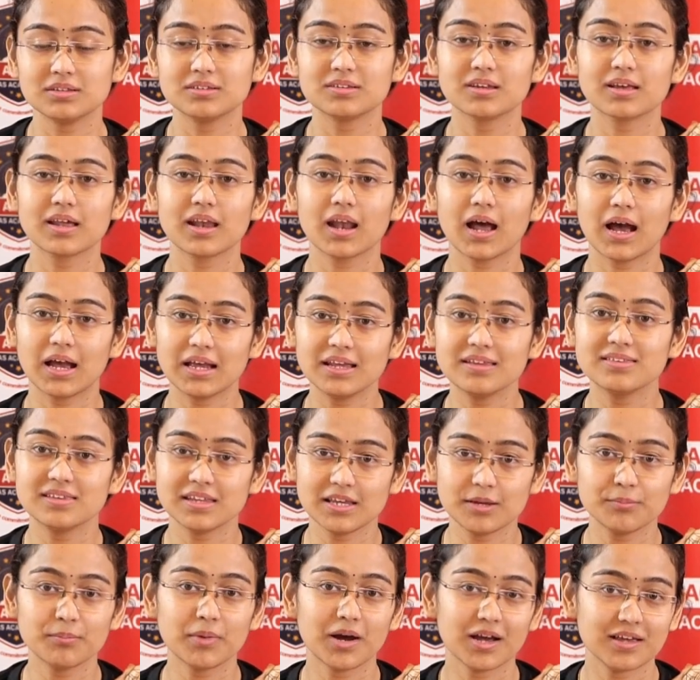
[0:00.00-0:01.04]
Sir, I
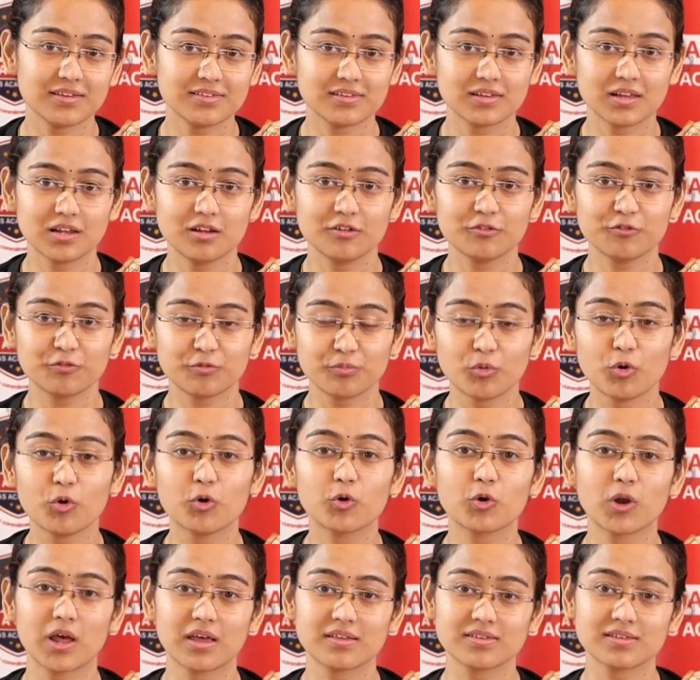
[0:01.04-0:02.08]
see myself
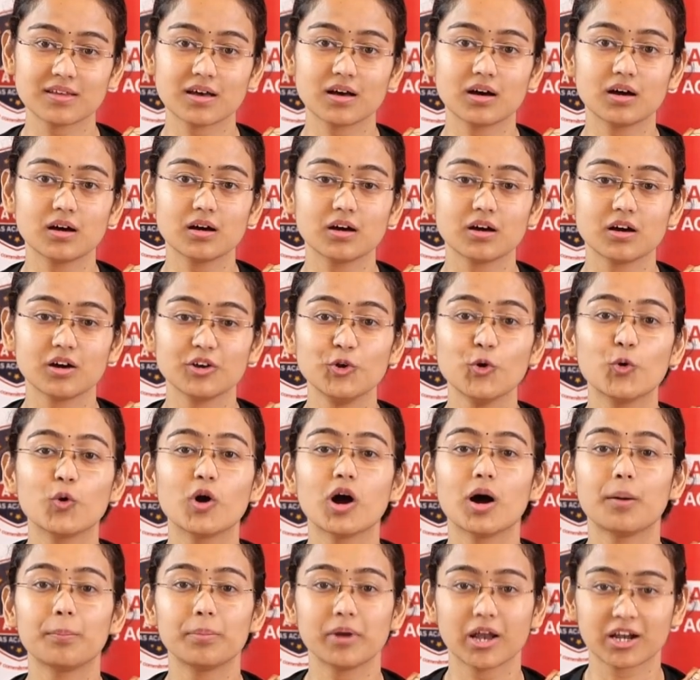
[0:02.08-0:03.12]
more as a
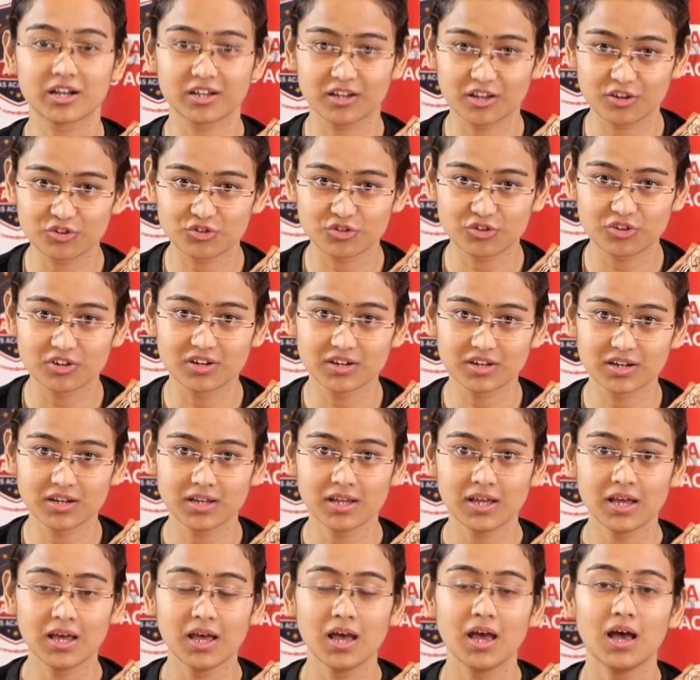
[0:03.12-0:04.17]
yoga
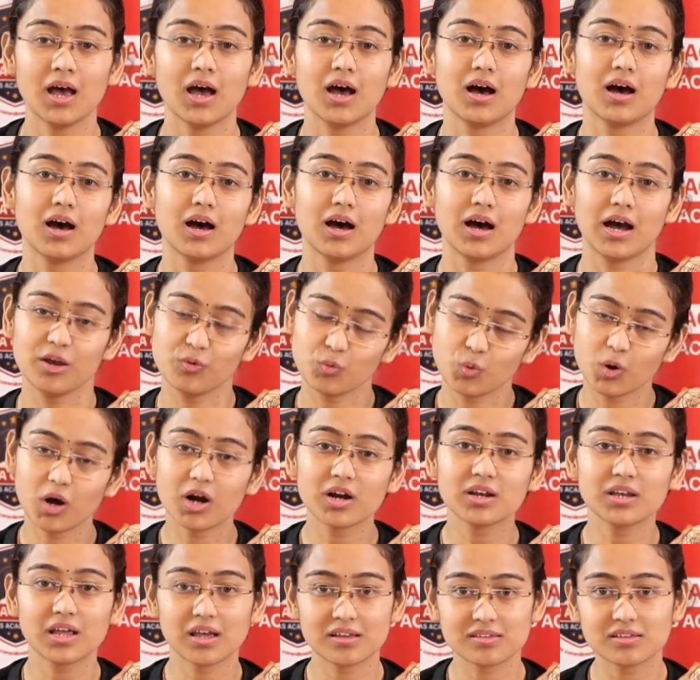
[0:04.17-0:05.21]
practitioner. I
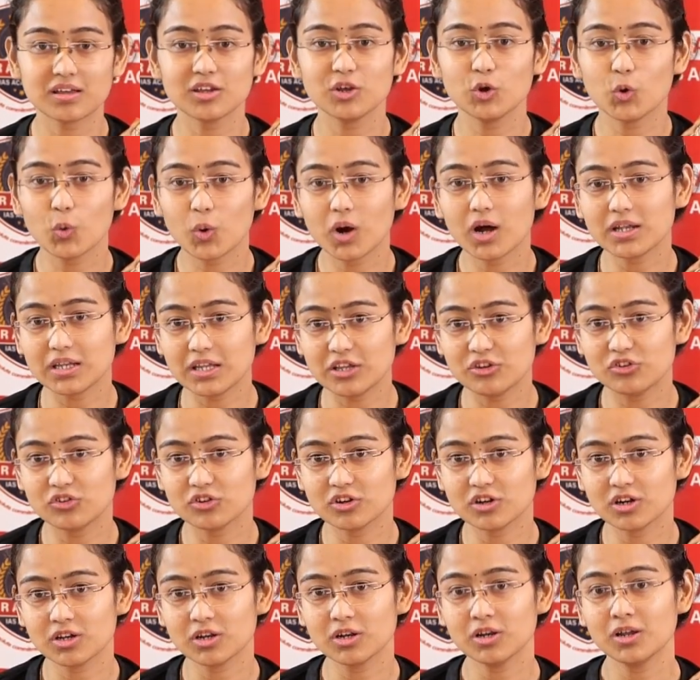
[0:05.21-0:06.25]
worked as a yoga
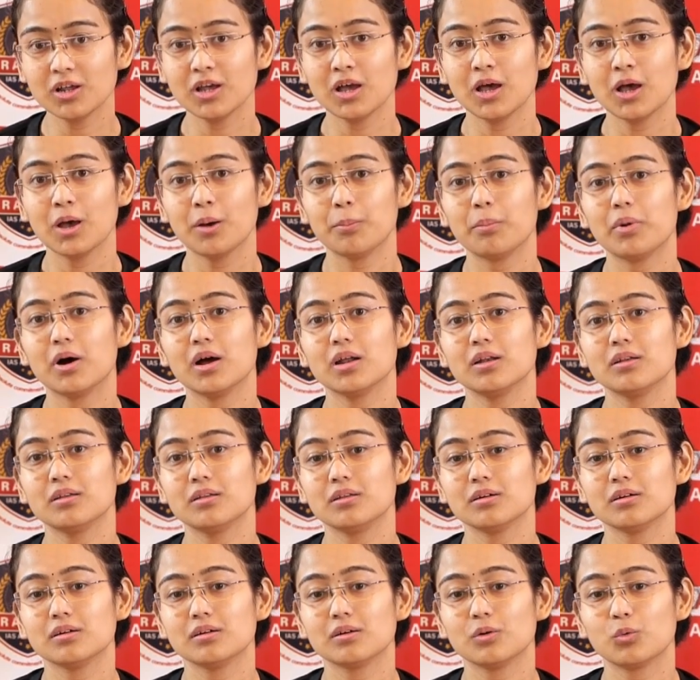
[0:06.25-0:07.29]
teacher.
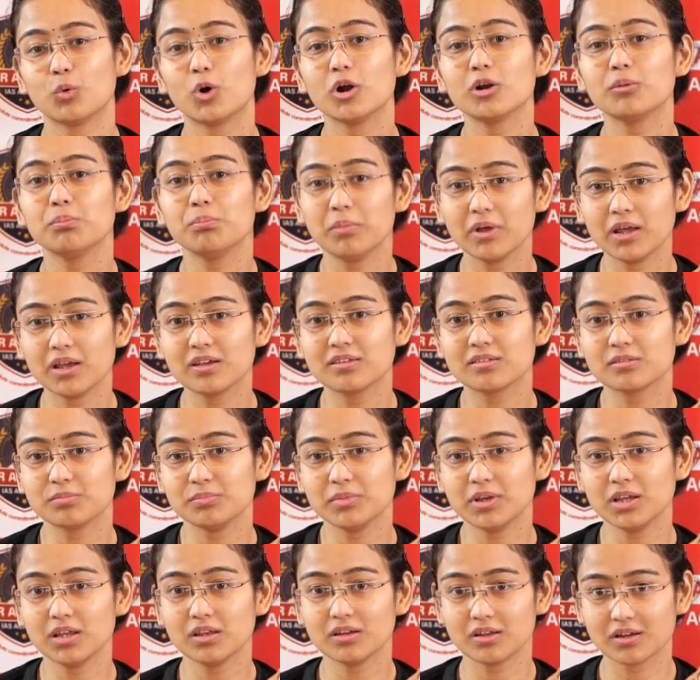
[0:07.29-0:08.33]
But what makes
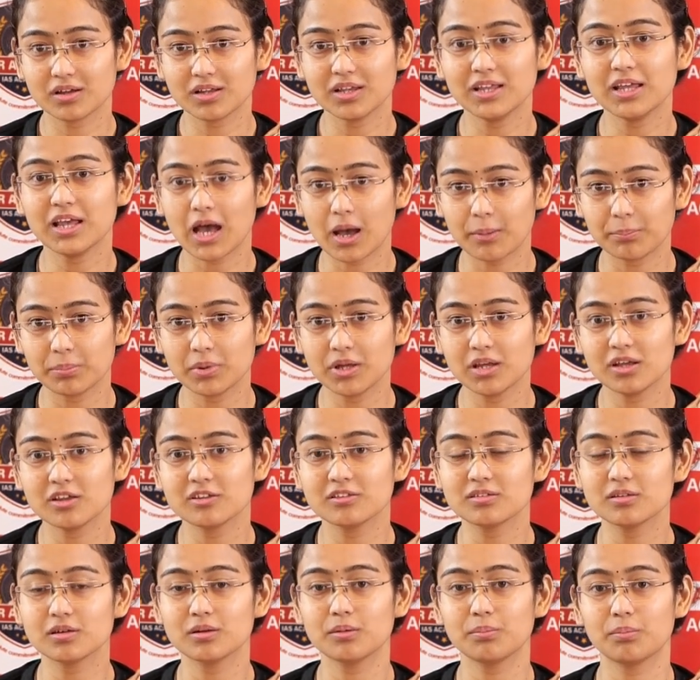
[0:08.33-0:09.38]
me really happy
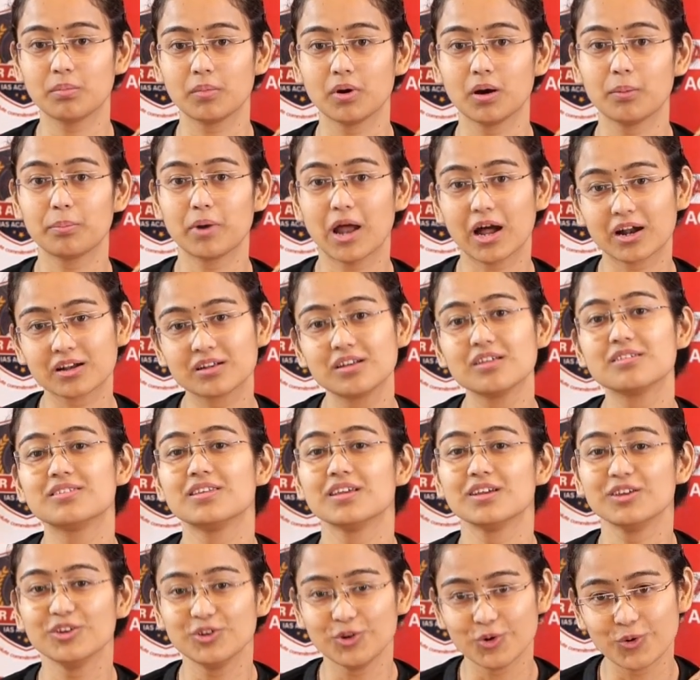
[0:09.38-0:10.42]
is
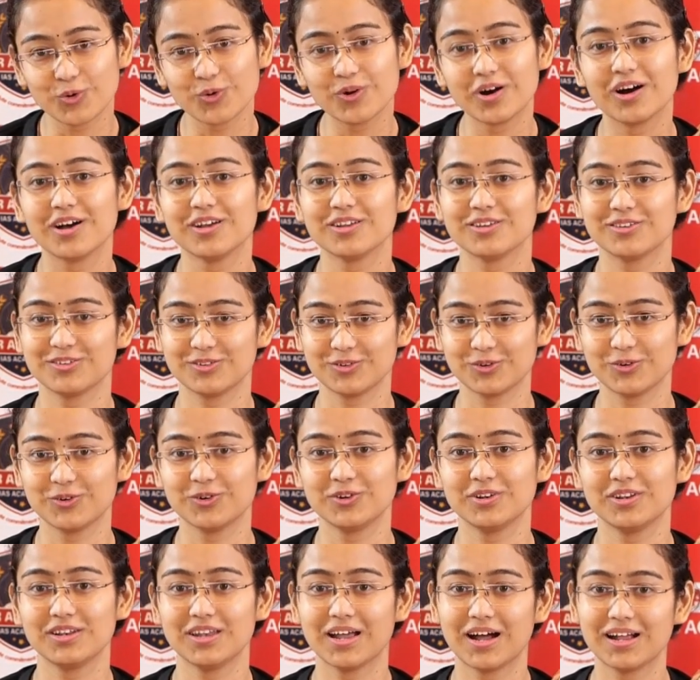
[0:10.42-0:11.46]
practicing yoga.
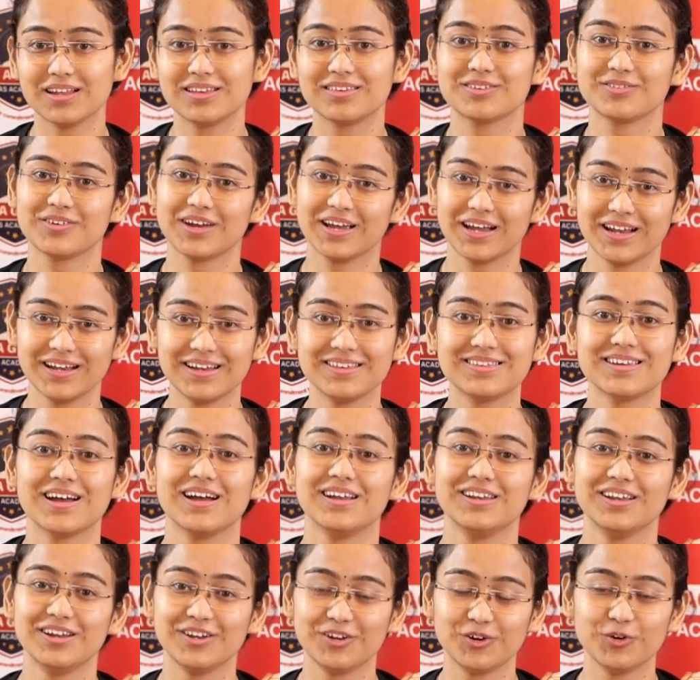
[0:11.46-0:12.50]
So that's why I
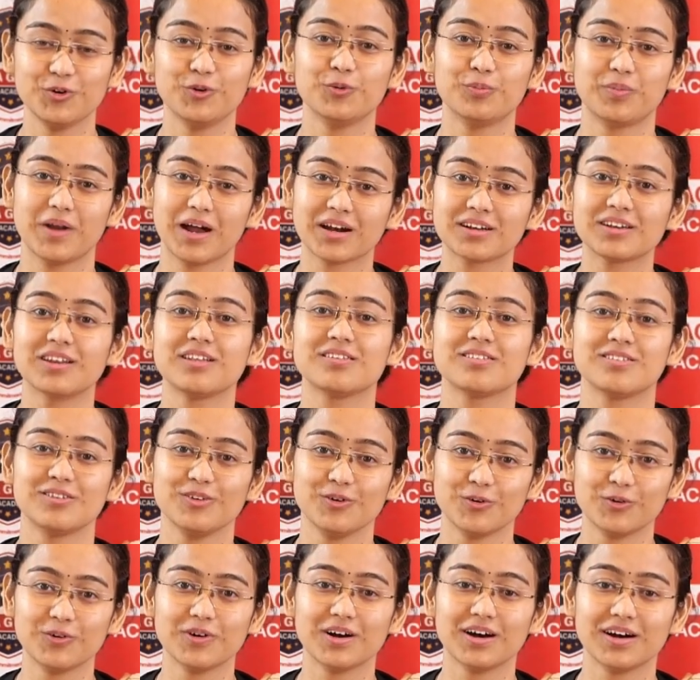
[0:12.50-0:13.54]
decided to practice
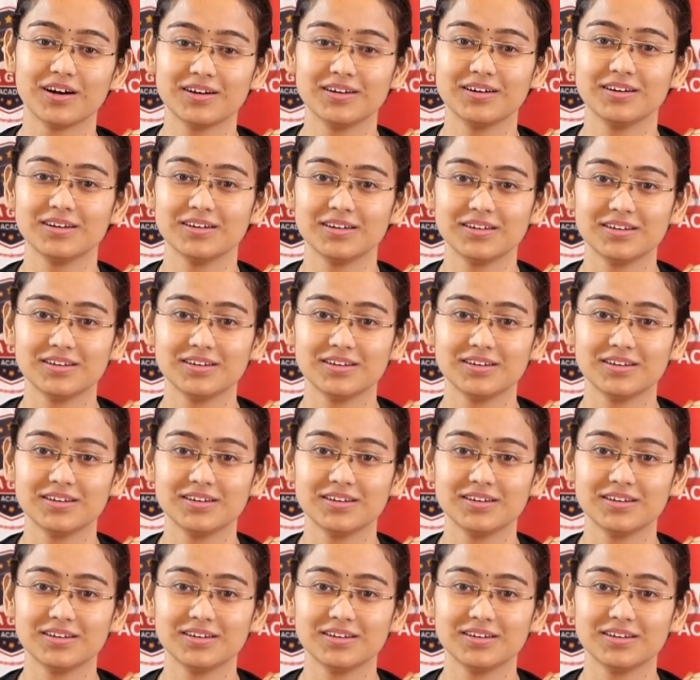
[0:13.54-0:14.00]
yoga.